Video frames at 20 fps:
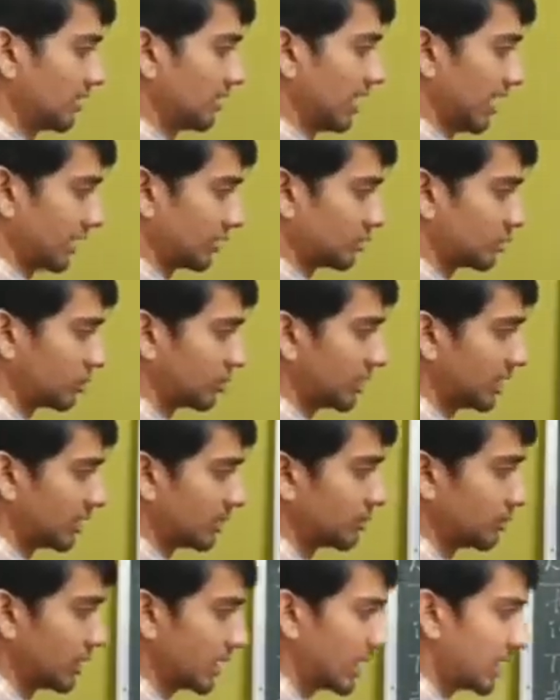x to be
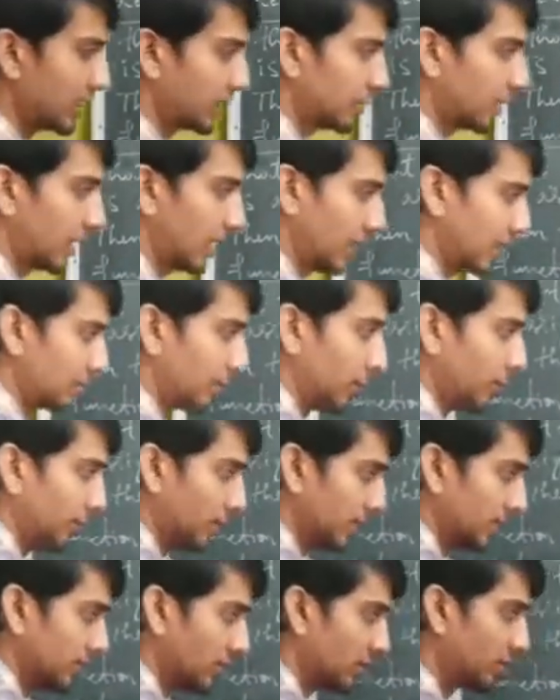in B alpha, f of
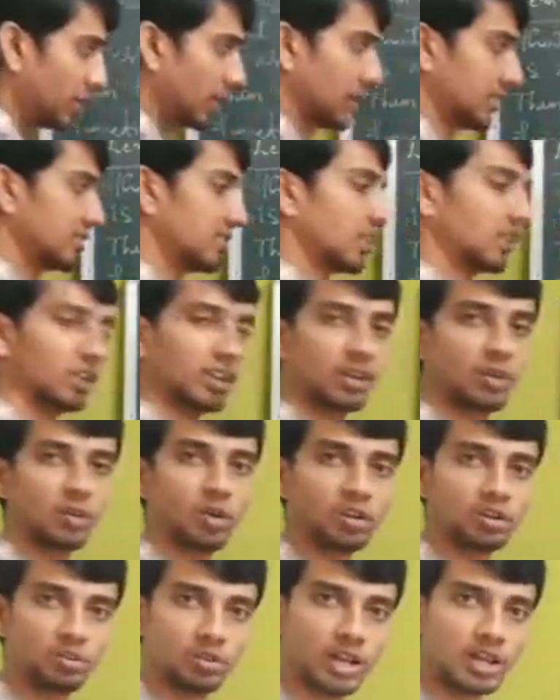x will be less than or
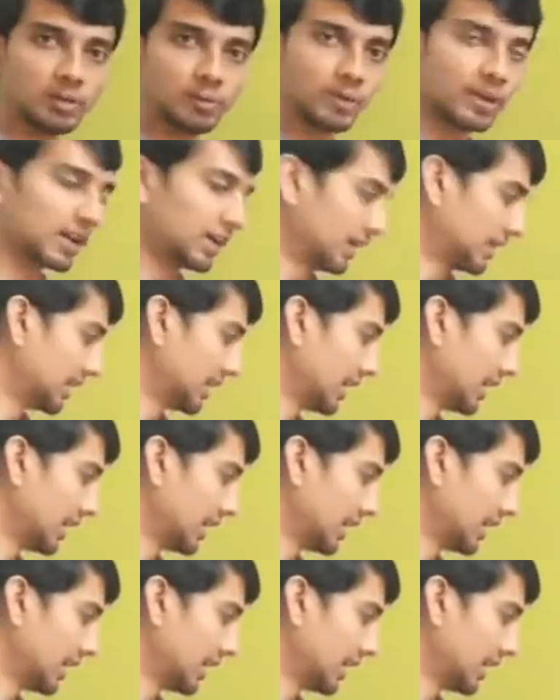equal to alpha,